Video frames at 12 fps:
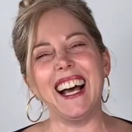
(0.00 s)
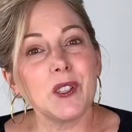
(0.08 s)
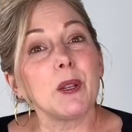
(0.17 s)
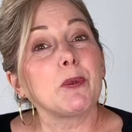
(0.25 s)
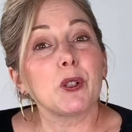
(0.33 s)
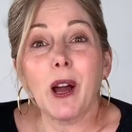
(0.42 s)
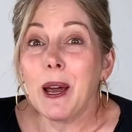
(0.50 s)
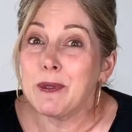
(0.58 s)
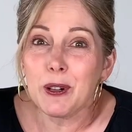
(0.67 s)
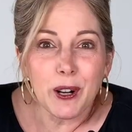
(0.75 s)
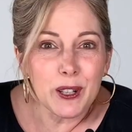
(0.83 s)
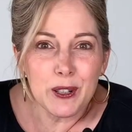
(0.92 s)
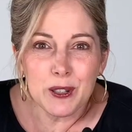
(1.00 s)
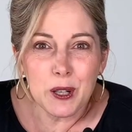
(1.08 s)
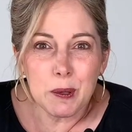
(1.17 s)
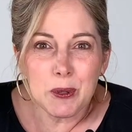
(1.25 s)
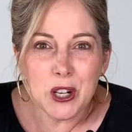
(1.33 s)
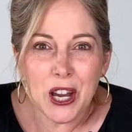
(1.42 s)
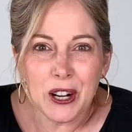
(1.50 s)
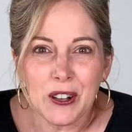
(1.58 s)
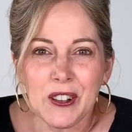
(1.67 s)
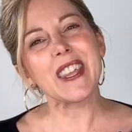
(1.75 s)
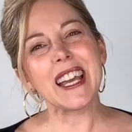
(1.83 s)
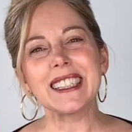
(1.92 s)
Subscribe to our YouTube
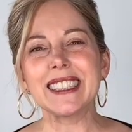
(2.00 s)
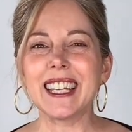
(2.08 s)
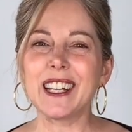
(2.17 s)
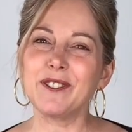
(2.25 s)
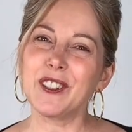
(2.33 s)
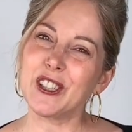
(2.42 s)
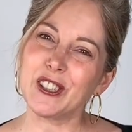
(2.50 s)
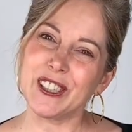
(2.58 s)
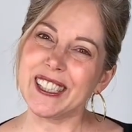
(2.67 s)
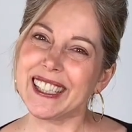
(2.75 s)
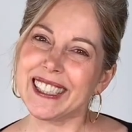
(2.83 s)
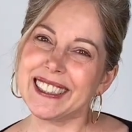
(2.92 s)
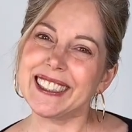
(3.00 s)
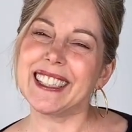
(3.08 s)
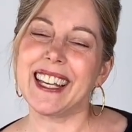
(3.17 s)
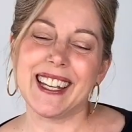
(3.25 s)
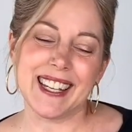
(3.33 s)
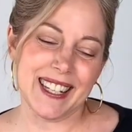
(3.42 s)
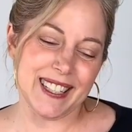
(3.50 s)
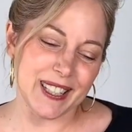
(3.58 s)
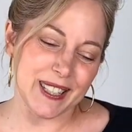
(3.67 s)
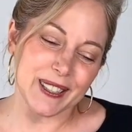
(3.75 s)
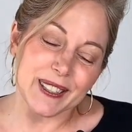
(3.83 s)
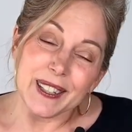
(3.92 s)
channel. Thanks again for joining us,
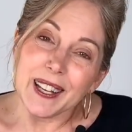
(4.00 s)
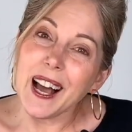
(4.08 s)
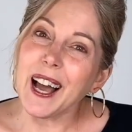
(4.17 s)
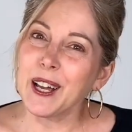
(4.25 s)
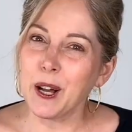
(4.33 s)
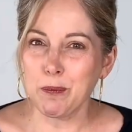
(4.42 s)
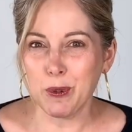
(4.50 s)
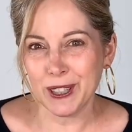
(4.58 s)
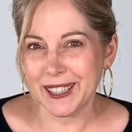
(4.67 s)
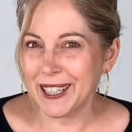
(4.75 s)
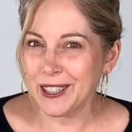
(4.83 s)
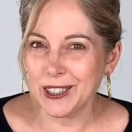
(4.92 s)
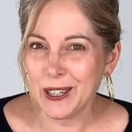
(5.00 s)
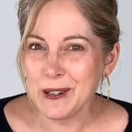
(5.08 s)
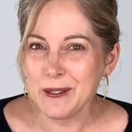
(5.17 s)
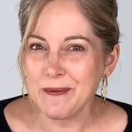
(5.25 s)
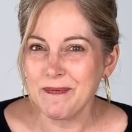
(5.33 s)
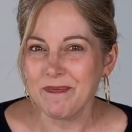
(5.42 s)
and I hope we'll see you soon.